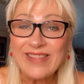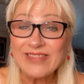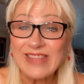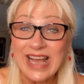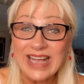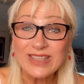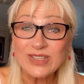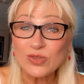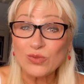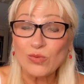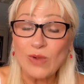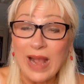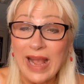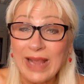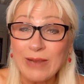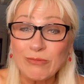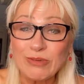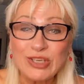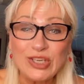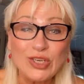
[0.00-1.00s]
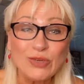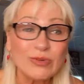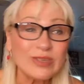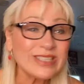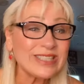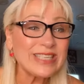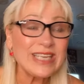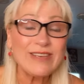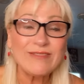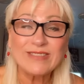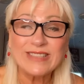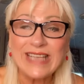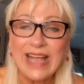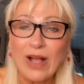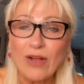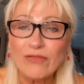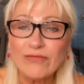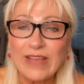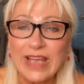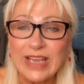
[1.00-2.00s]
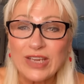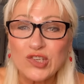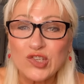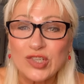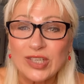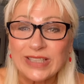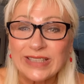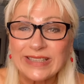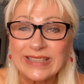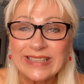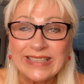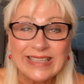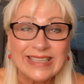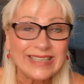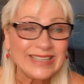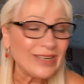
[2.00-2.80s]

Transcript: That's right. When you receive salvation,